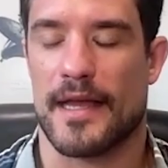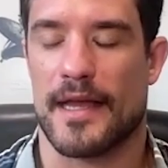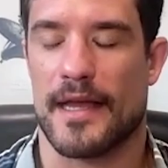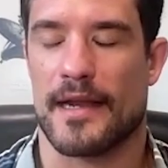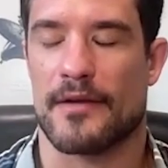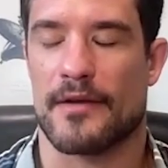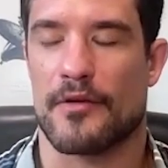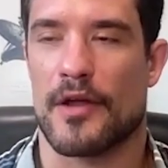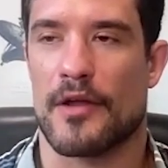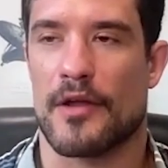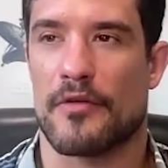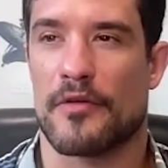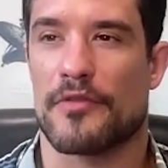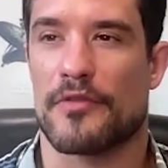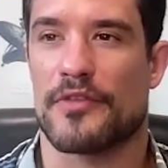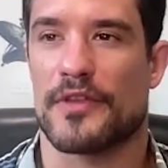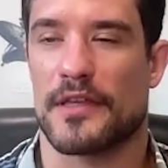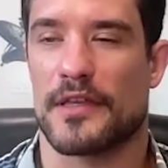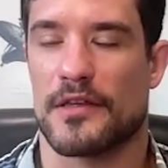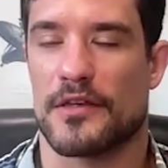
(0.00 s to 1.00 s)
I don't
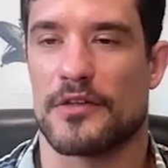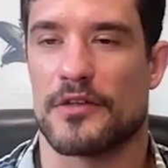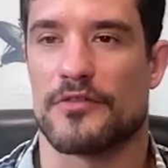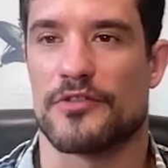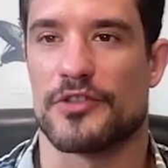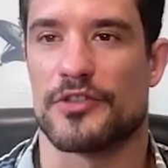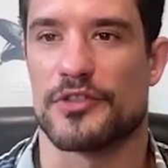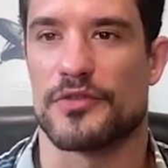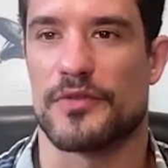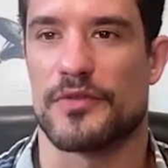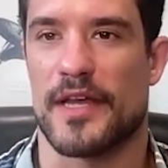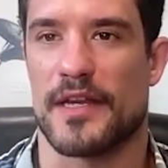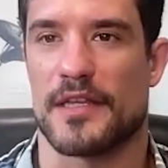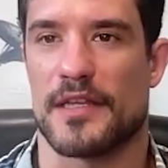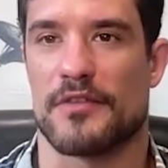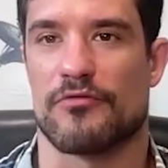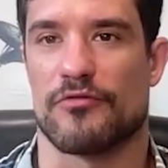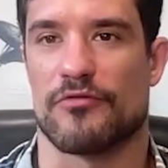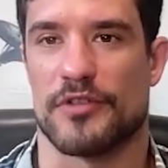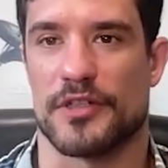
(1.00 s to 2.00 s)
think it could do
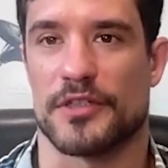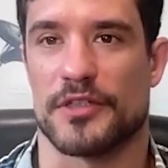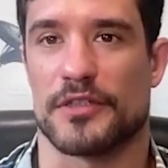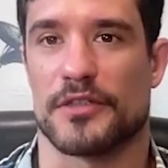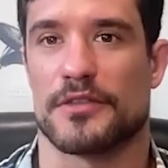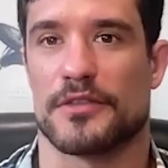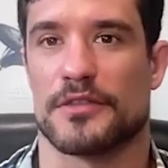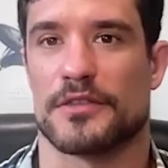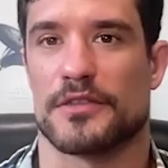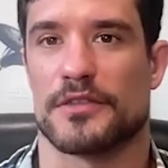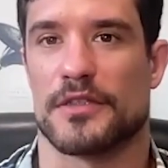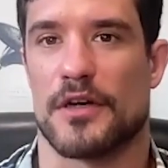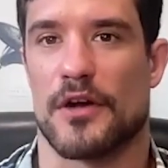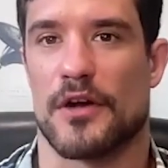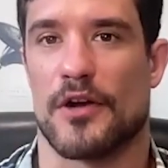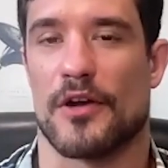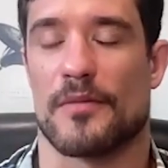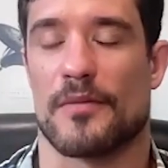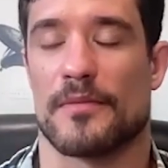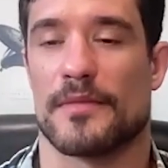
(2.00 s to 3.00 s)
any real
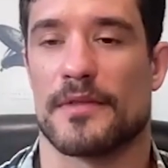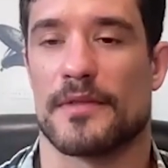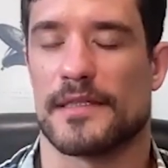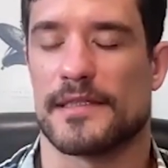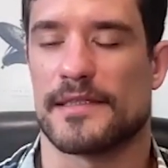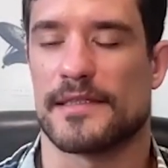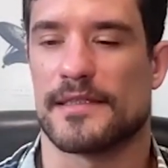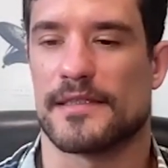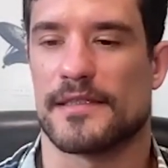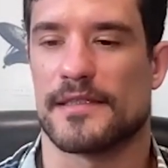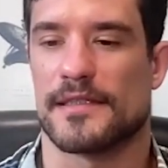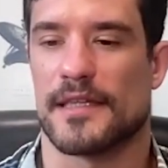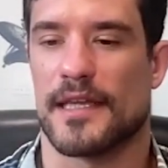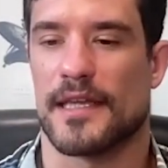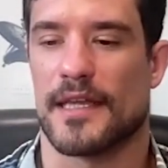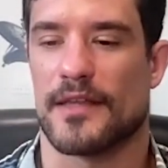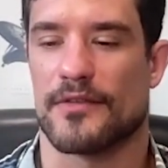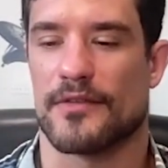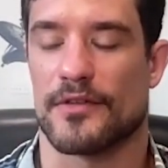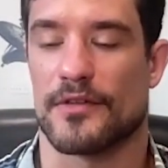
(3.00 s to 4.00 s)
harm
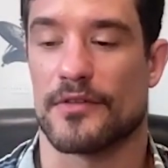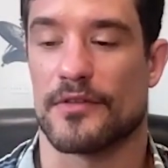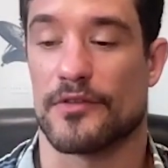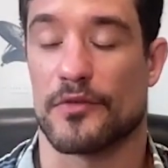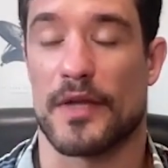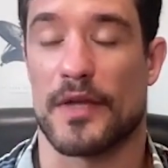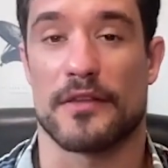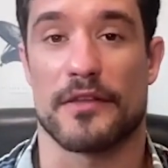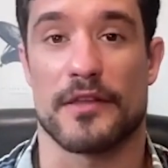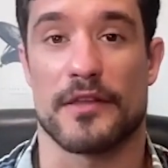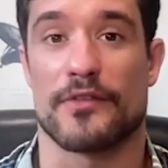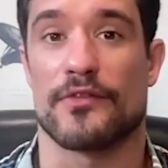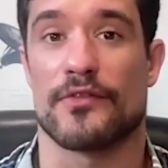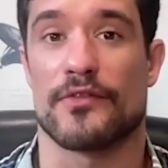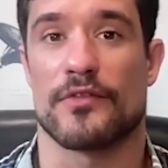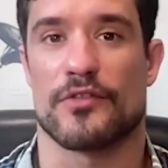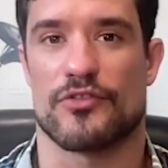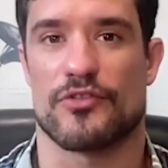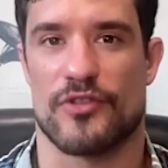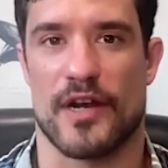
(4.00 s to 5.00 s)
to at
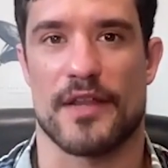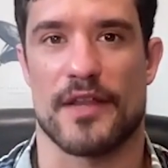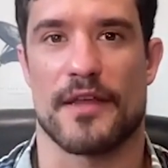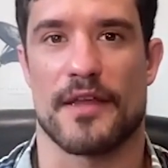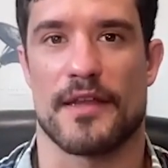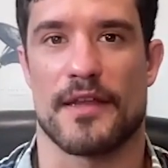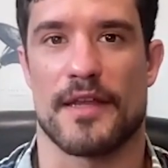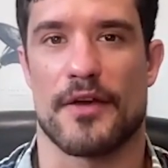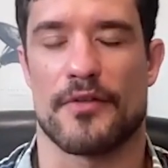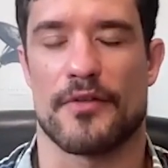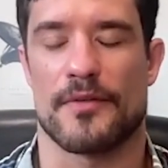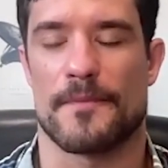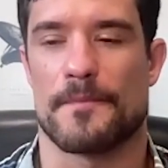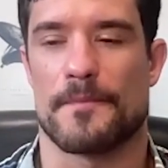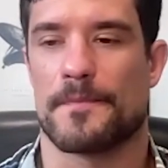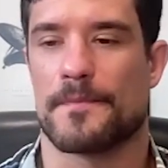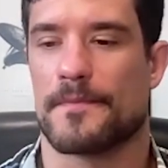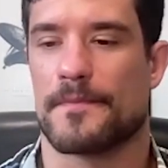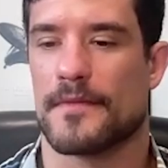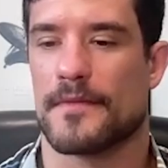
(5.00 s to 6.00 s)
least try that out.
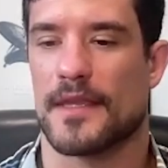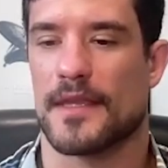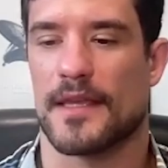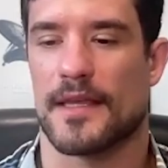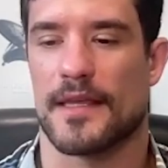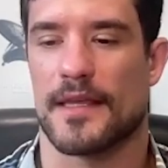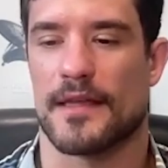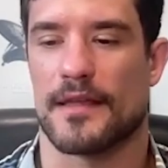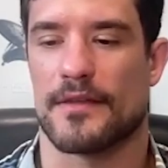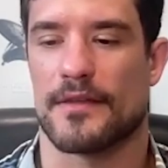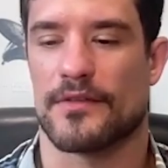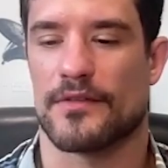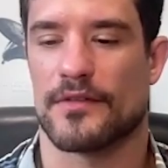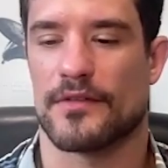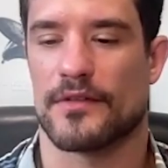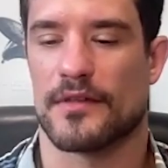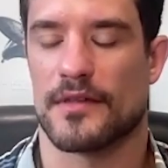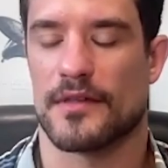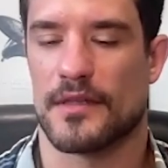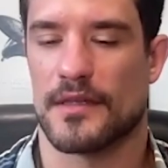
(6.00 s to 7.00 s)
And
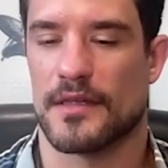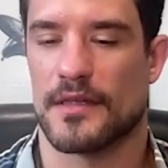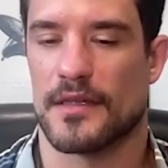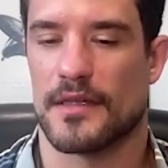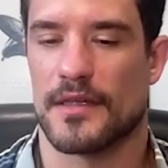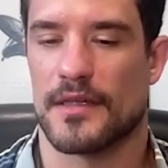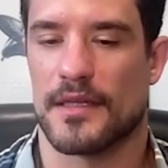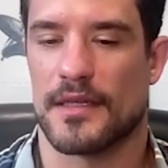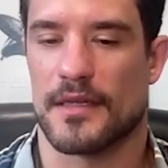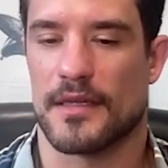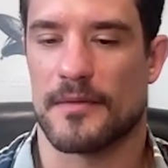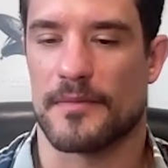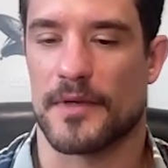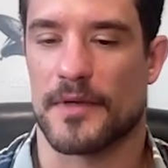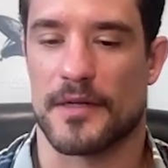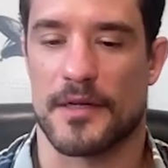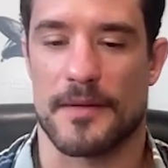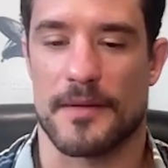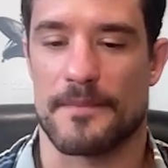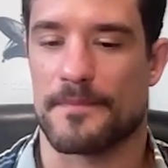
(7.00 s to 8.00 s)

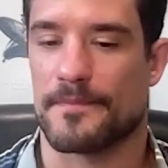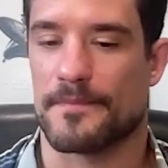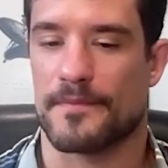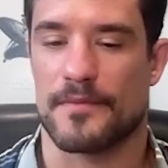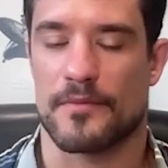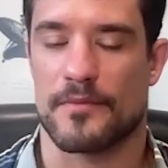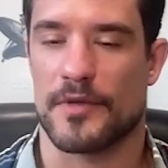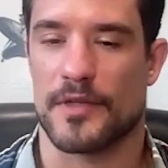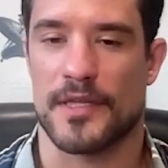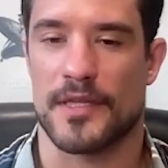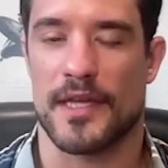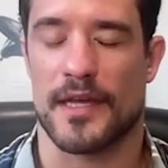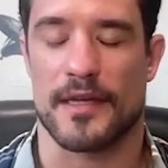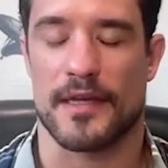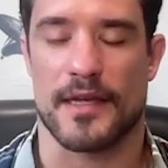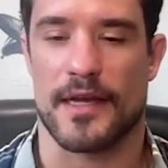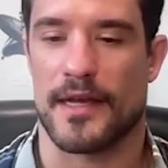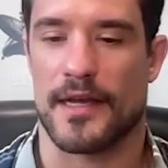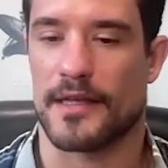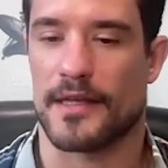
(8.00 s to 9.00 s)
but yeah,
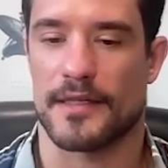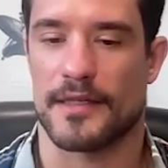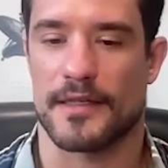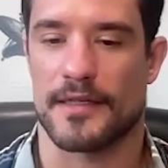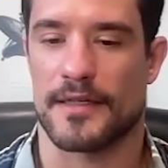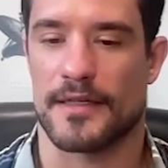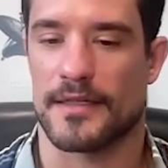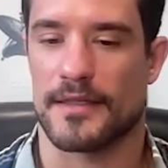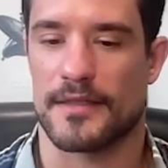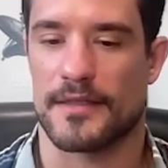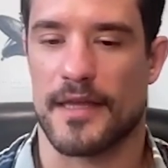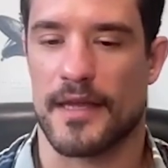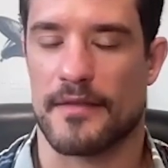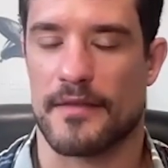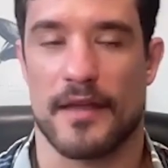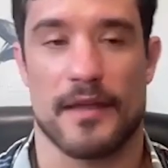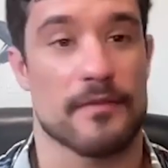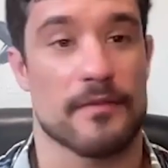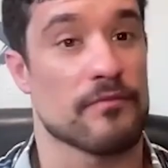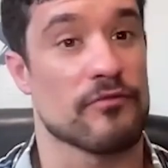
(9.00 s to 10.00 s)

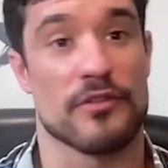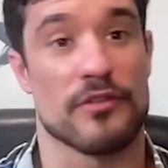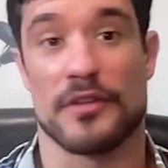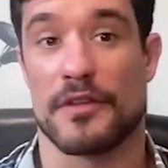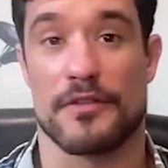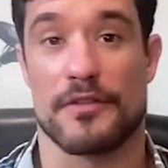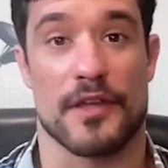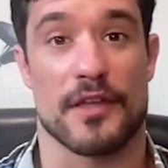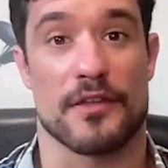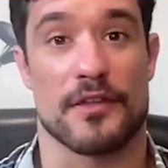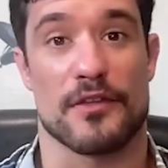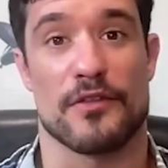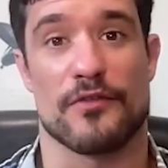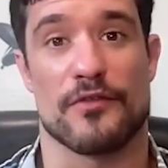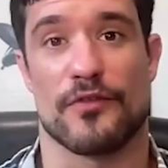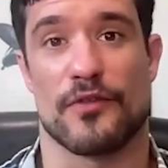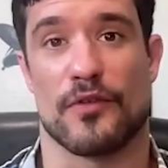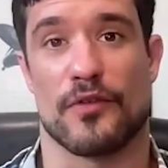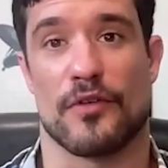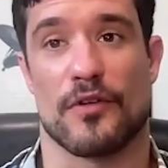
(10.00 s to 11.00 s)
I really thank you
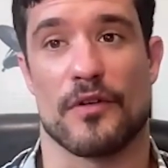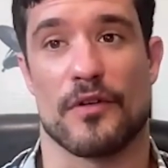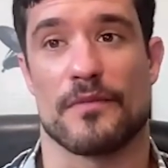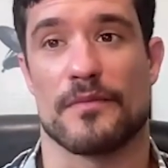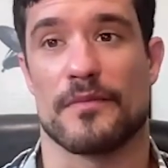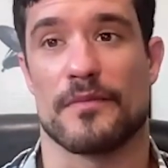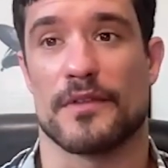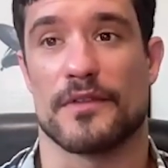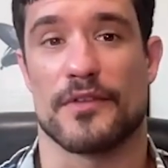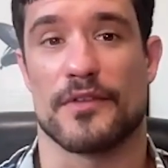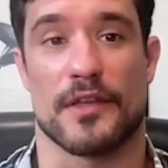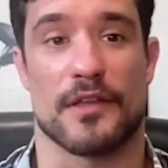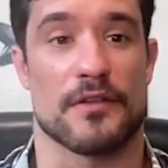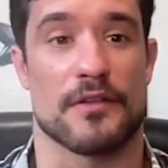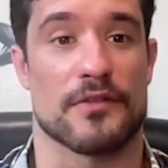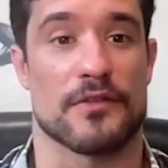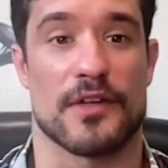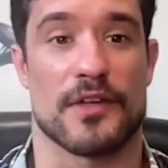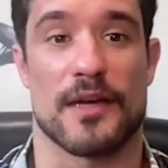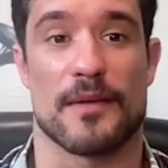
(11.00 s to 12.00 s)
for taking
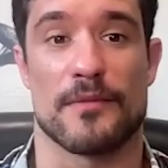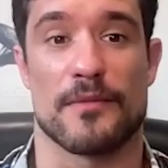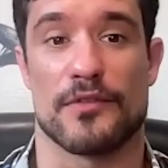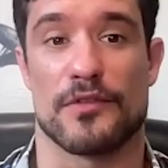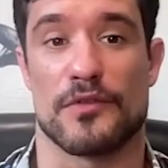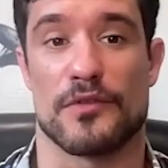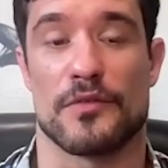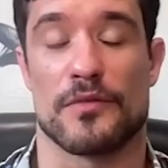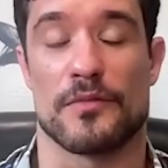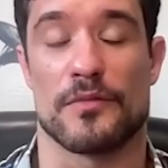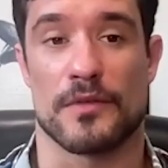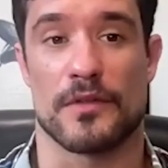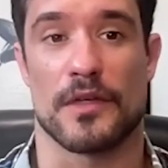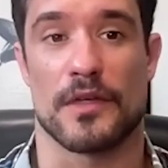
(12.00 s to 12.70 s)
your time to